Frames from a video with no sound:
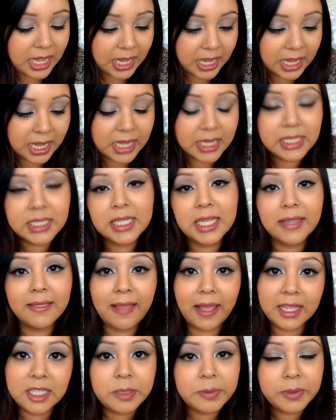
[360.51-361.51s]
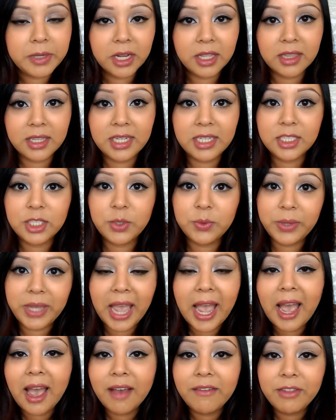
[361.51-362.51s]
And last but not least, we
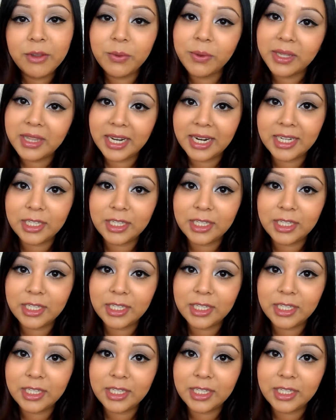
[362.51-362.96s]
have the one that